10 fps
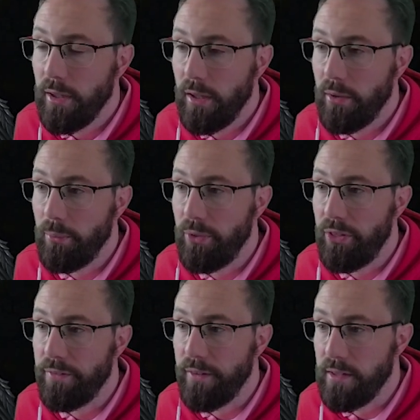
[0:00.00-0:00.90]
with the
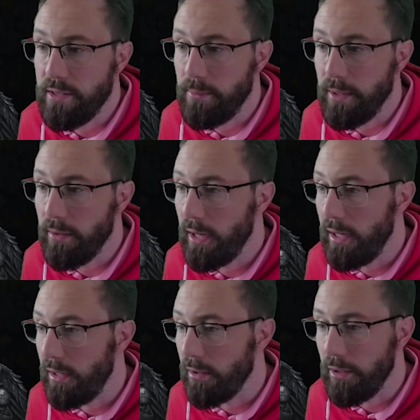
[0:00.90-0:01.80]
Frenzy without any
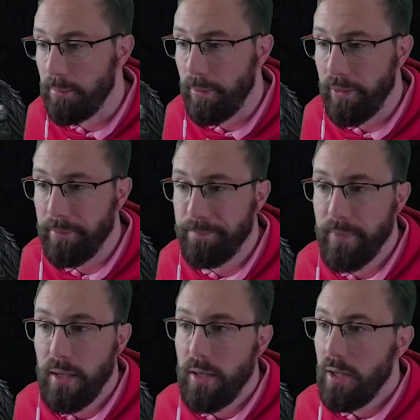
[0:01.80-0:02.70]
kind of bother.
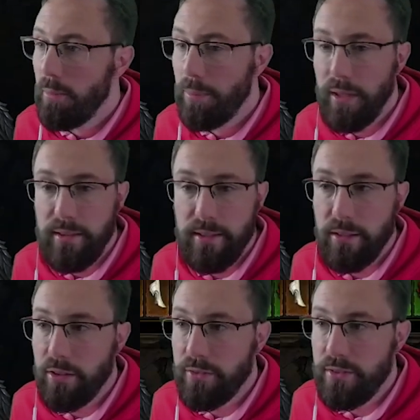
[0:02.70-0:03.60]
But I think that
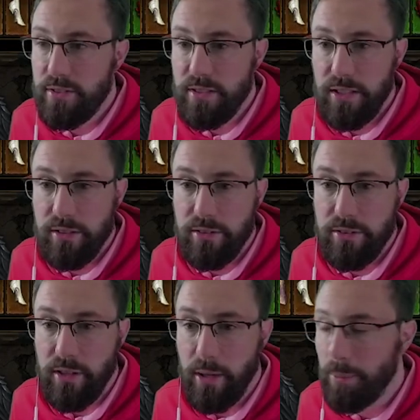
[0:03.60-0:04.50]
covers the skills.
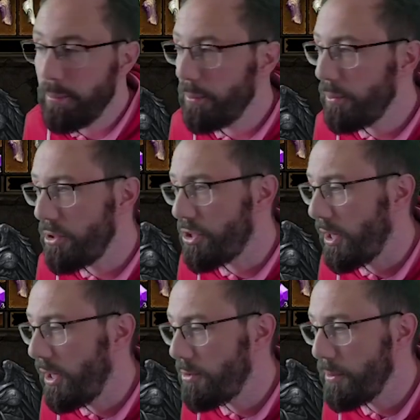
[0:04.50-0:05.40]
I probably wouldn't
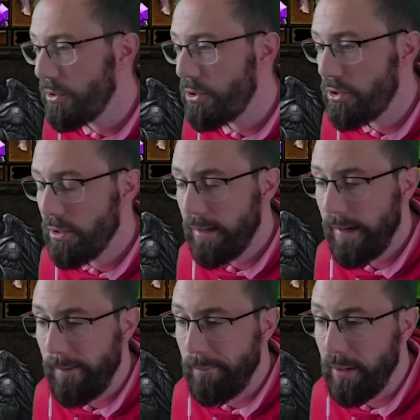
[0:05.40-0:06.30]
change much.
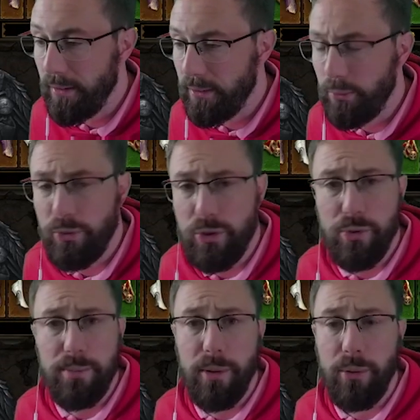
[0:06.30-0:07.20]
I think we've talked
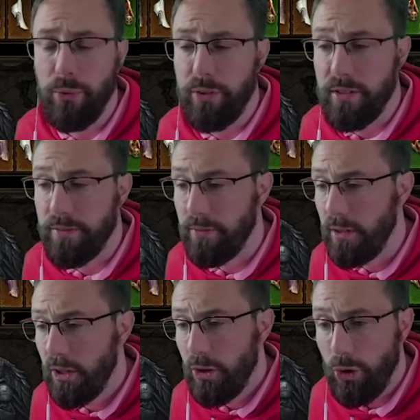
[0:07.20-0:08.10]
about all the different
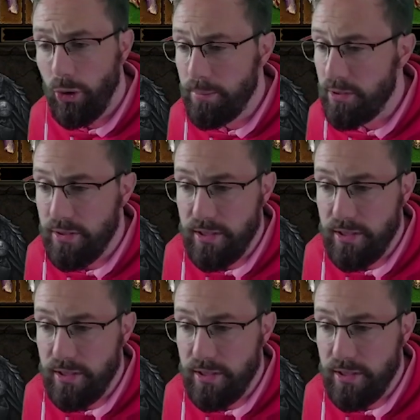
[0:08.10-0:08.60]
options that you